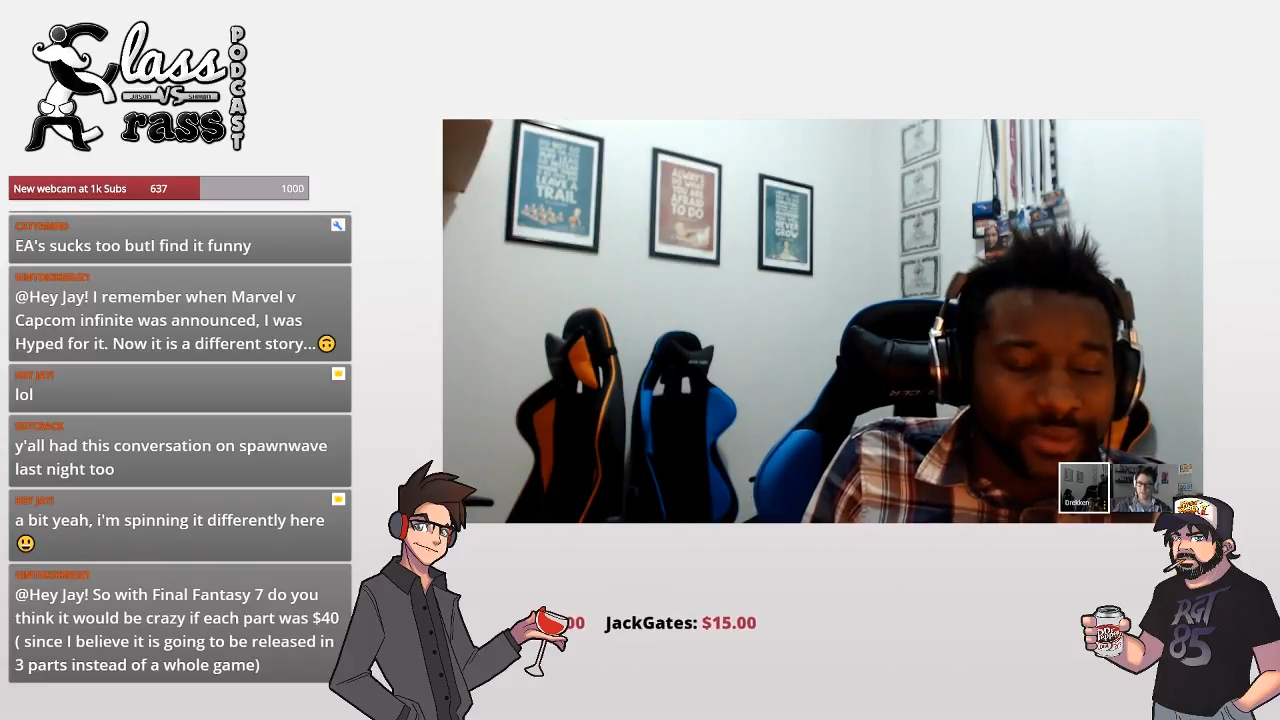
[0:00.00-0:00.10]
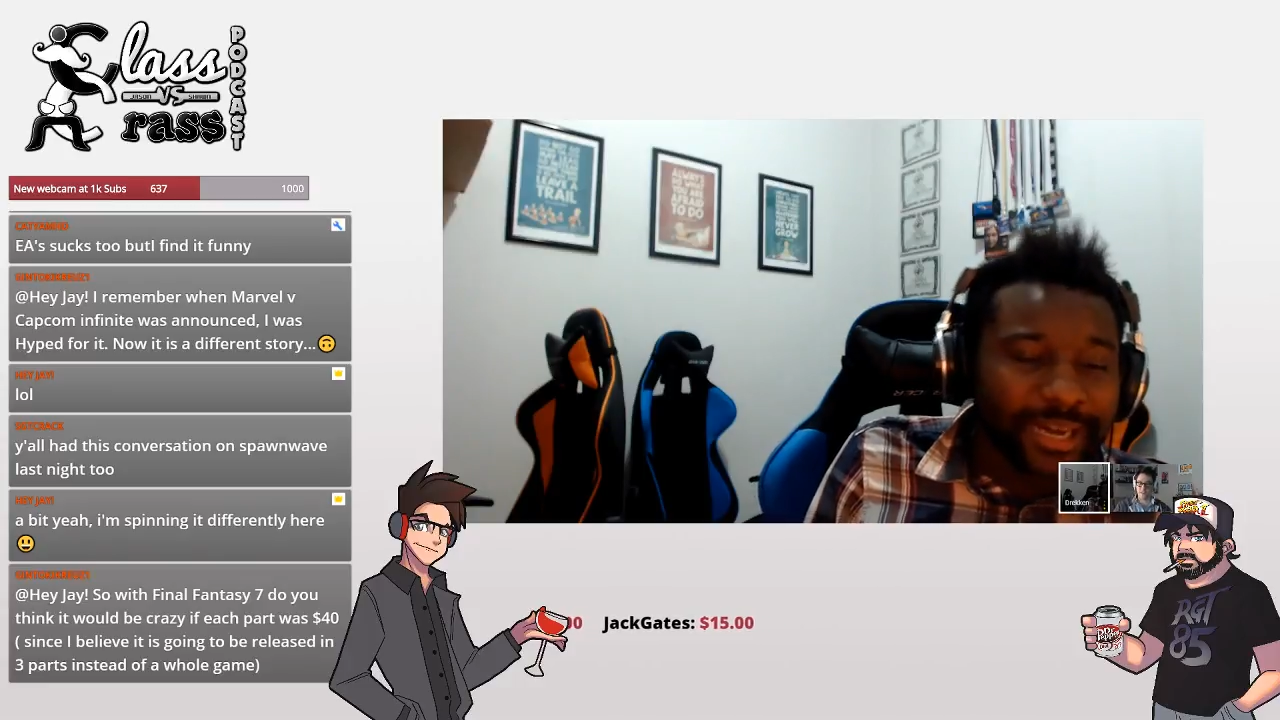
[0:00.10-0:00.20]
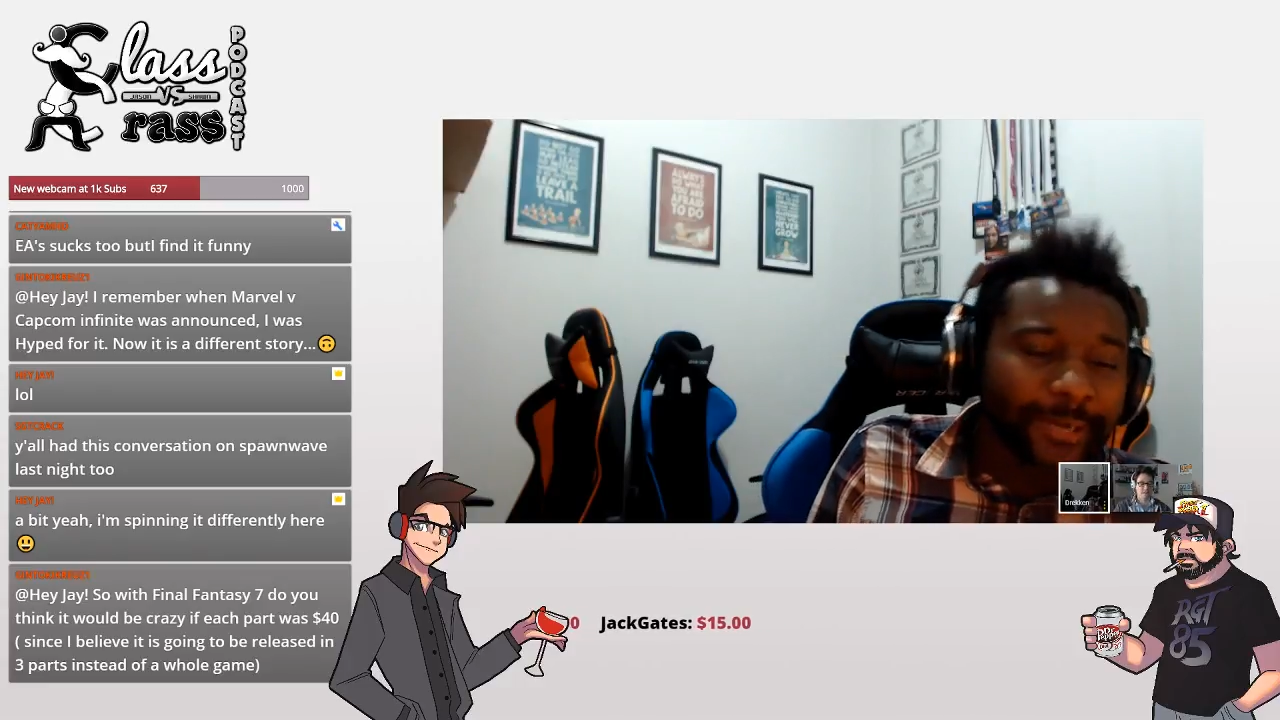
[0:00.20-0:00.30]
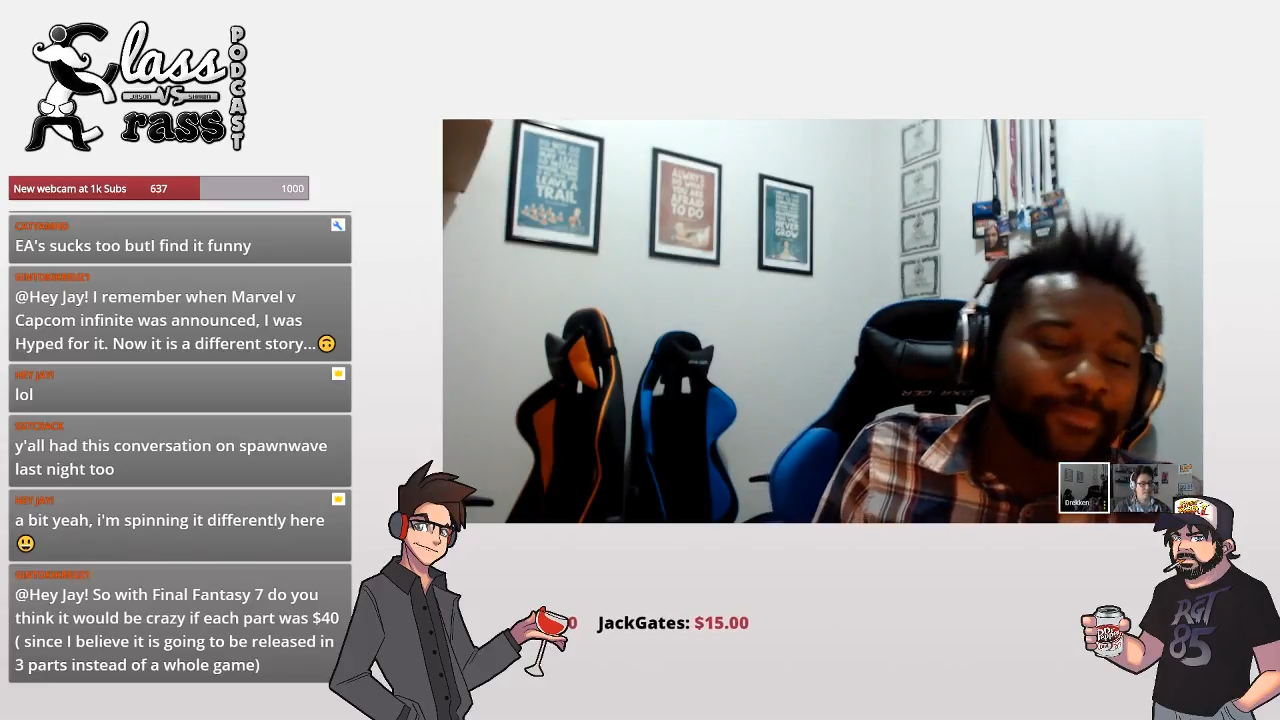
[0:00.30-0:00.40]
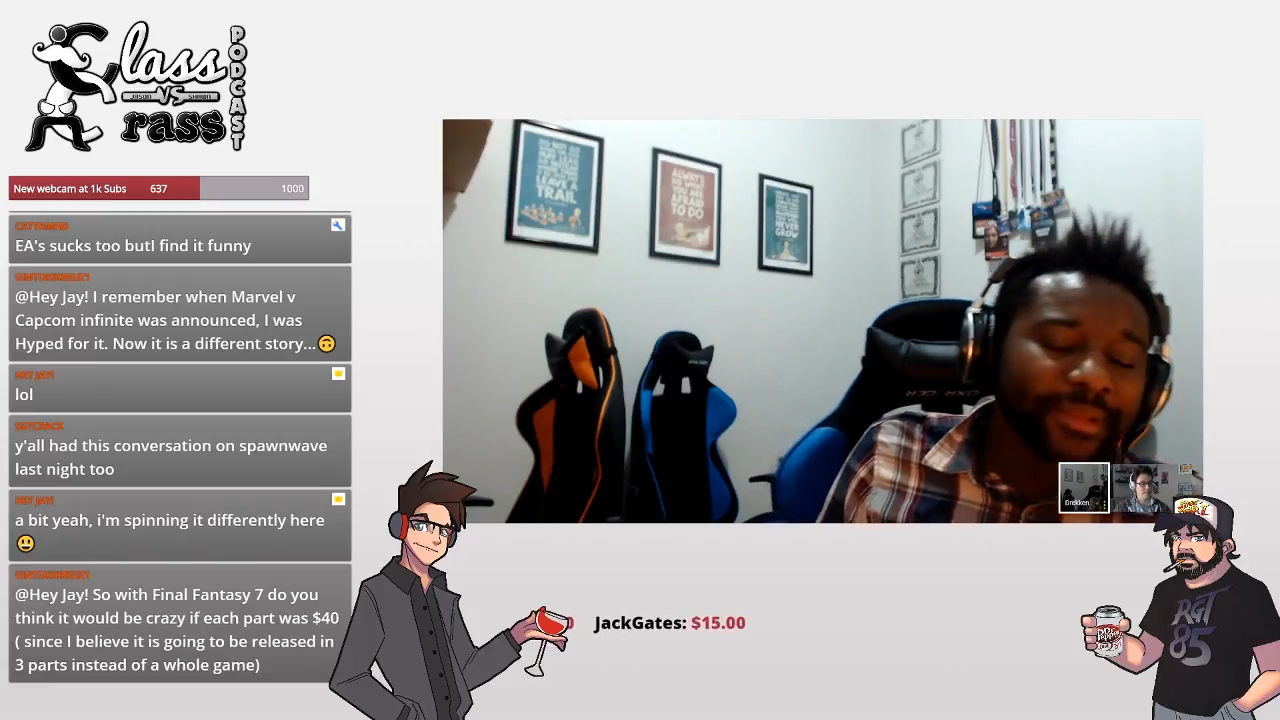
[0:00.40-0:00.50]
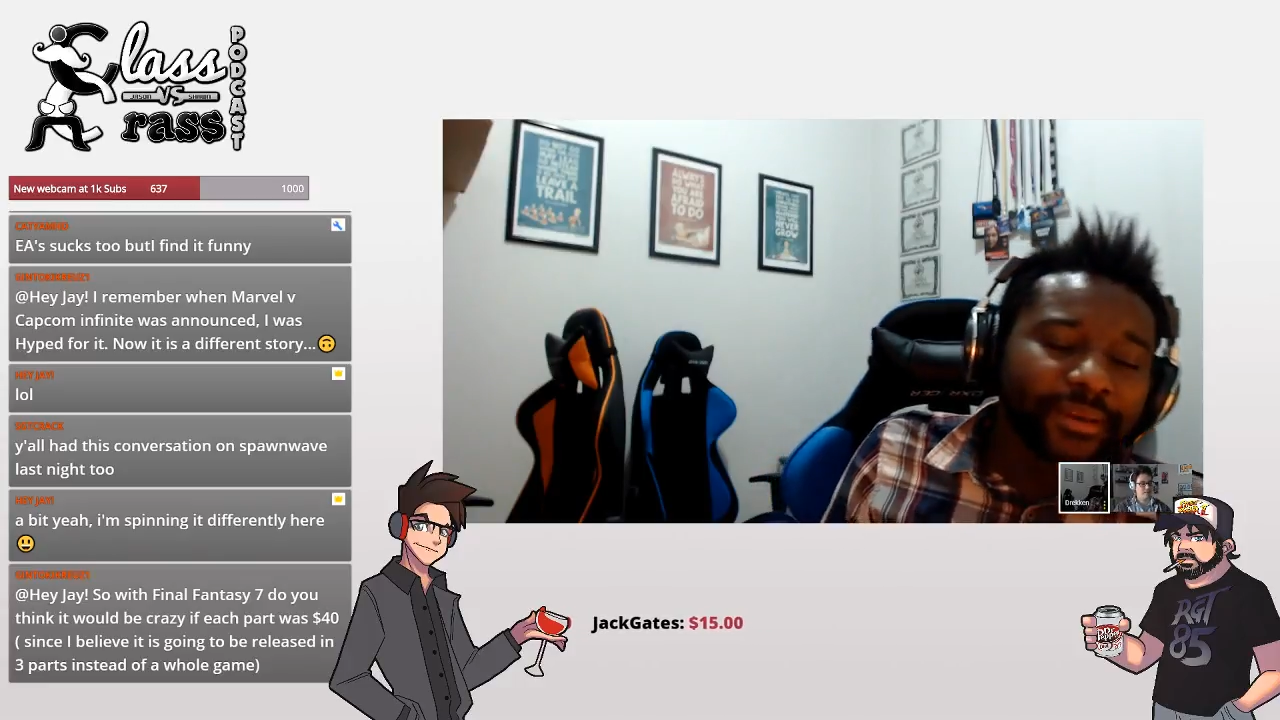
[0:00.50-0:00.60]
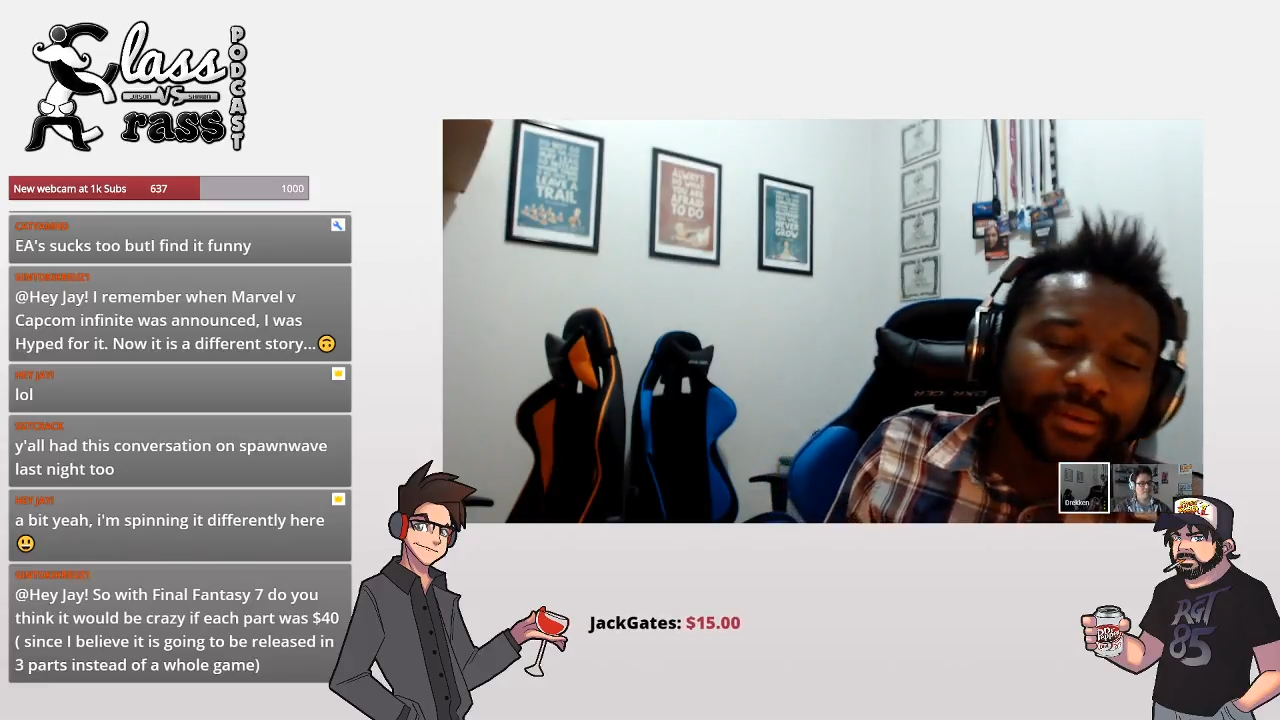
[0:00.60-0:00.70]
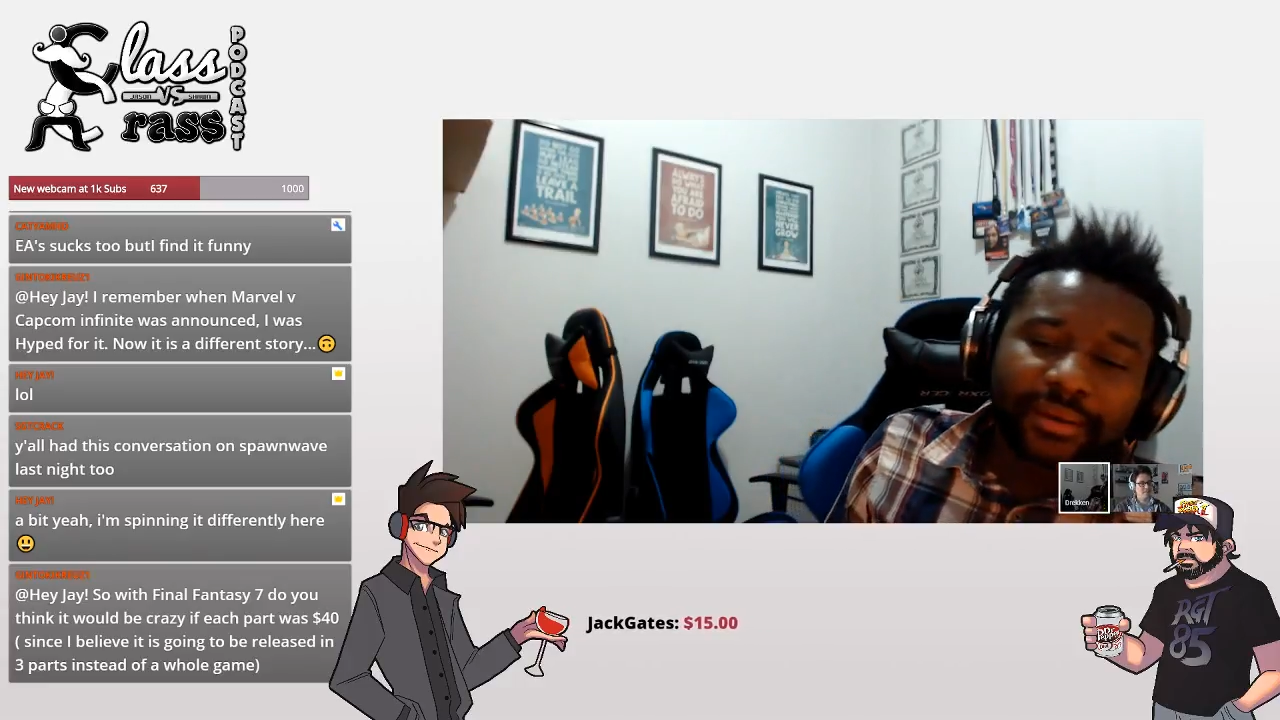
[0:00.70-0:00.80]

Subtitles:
Well,